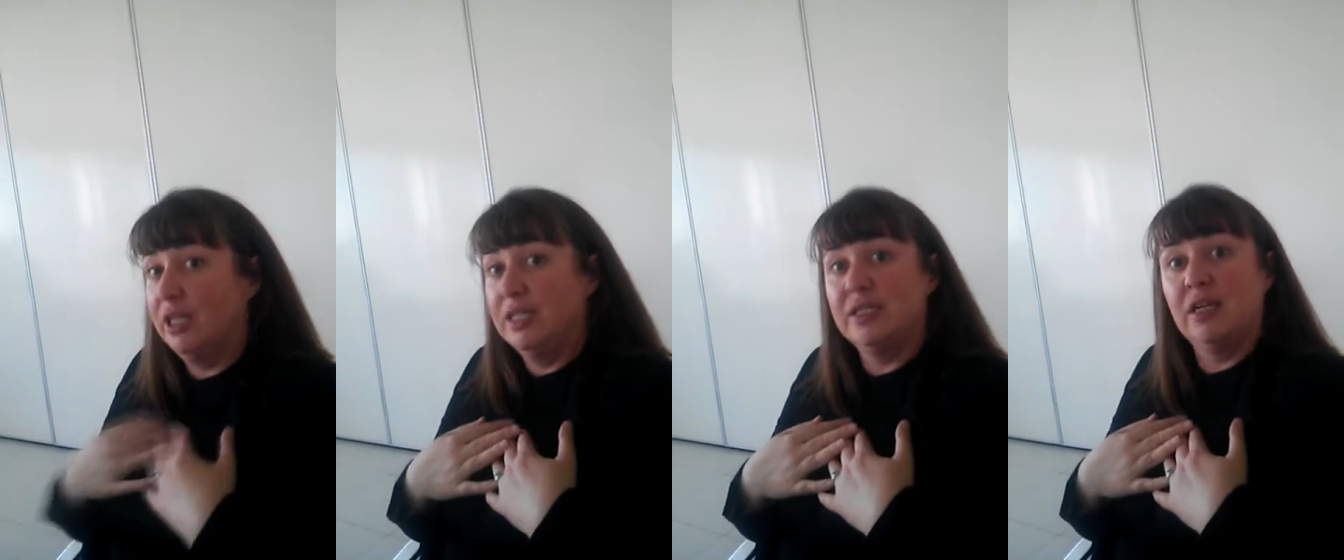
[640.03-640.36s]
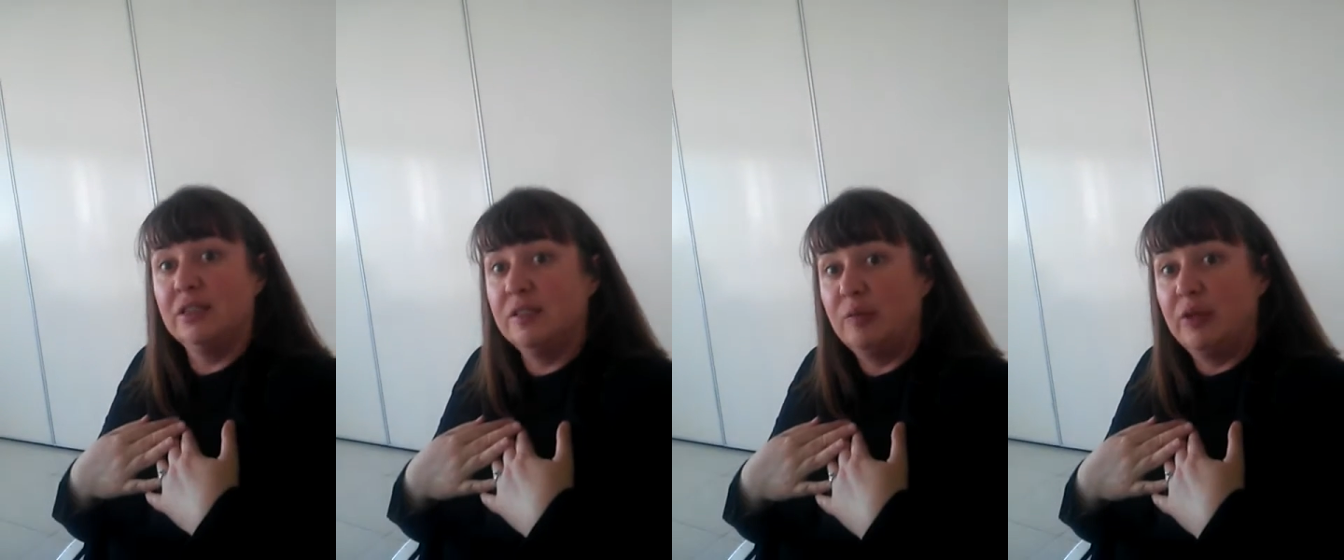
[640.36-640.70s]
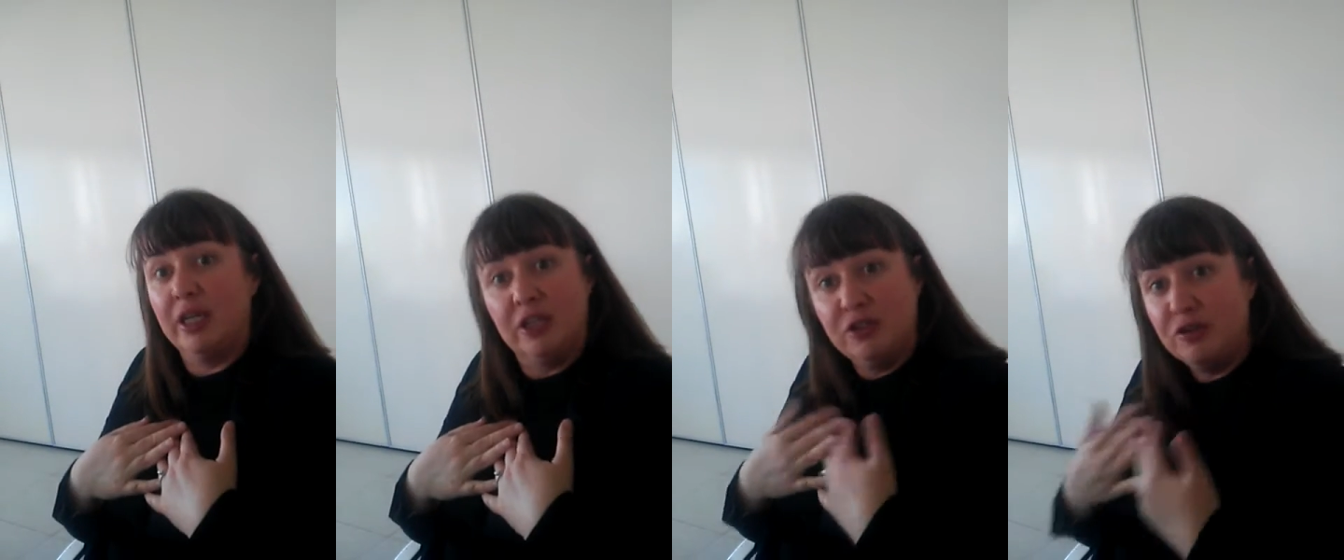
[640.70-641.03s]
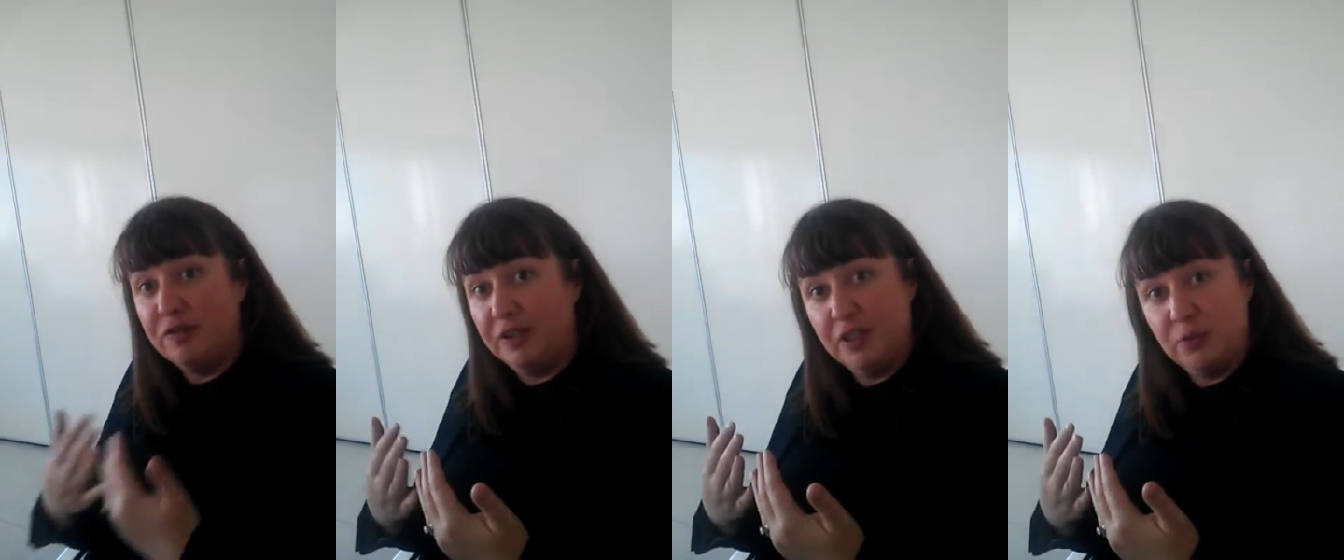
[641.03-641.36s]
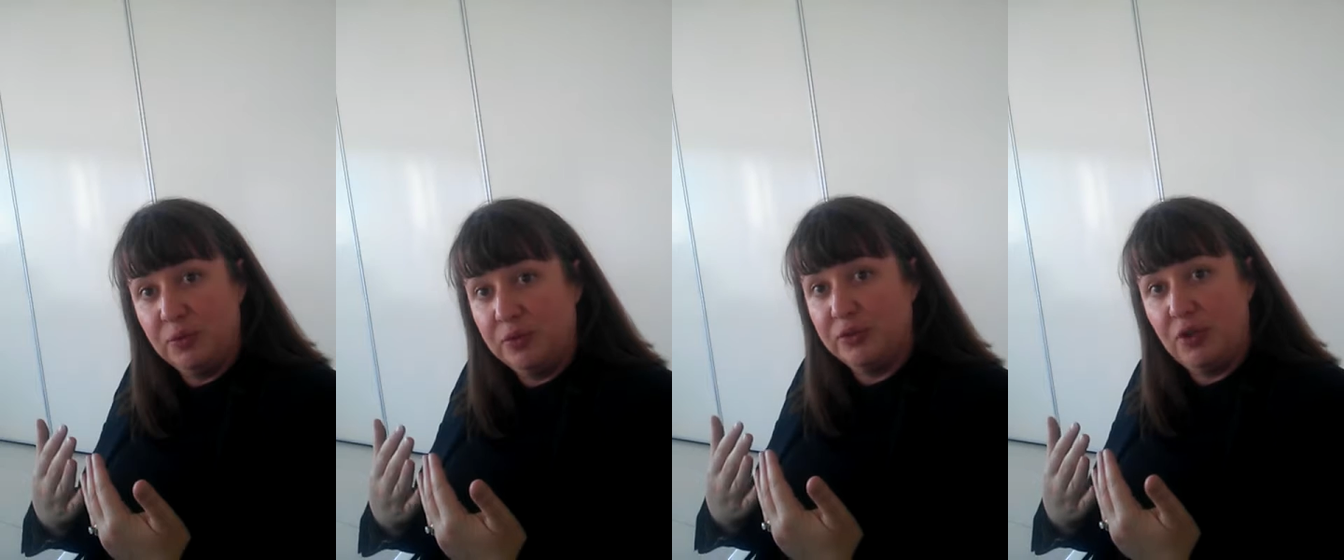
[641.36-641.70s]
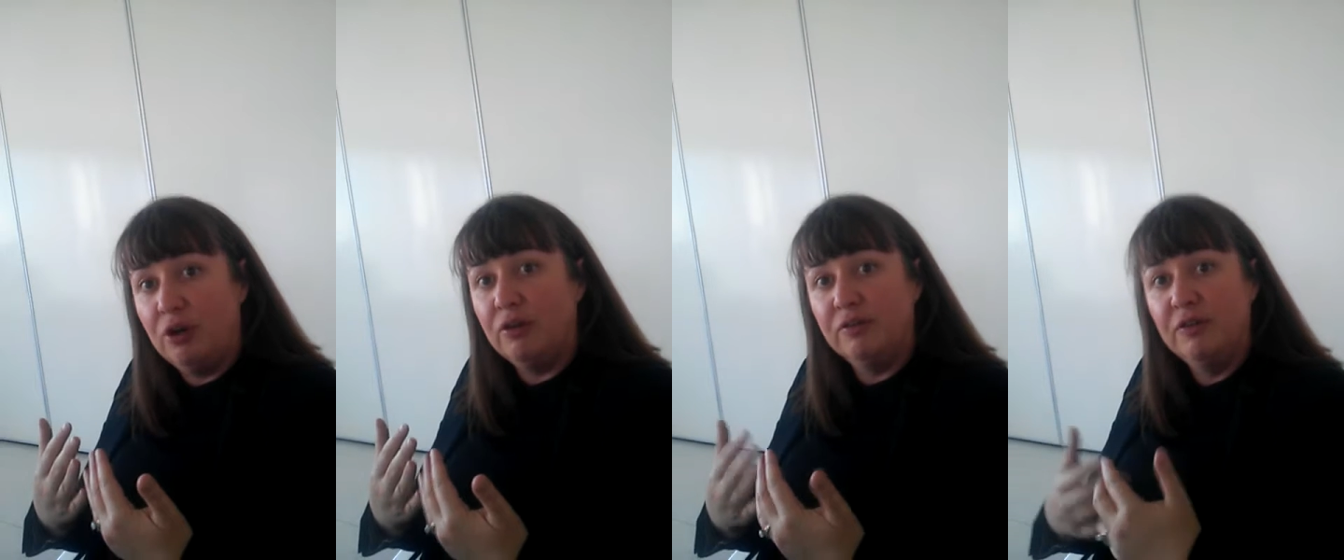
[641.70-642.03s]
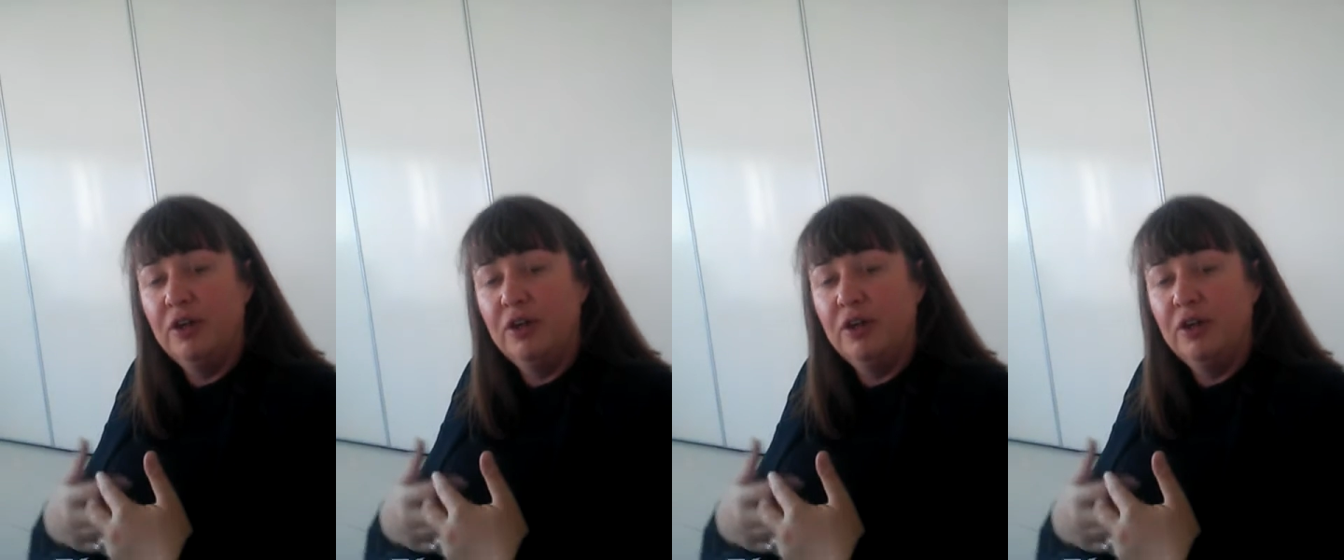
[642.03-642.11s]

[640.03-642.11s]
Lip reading: It's not something Interface will solve